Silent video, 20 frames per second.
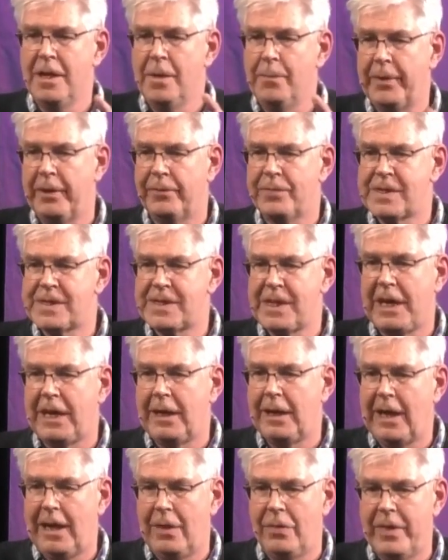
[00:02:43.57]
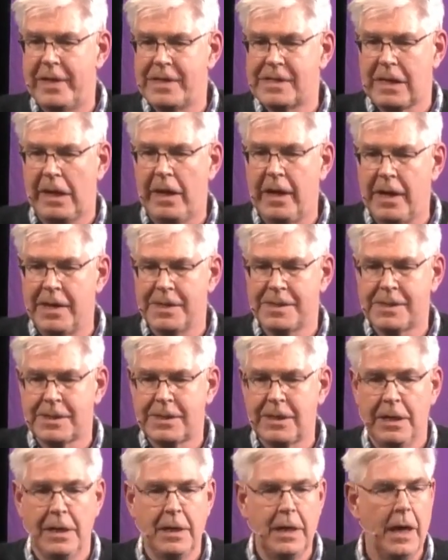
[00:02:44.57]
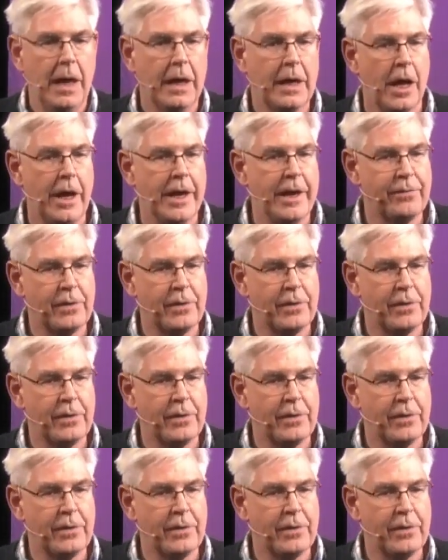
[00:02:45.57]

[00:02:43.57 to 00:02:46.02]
but have seen in this last kind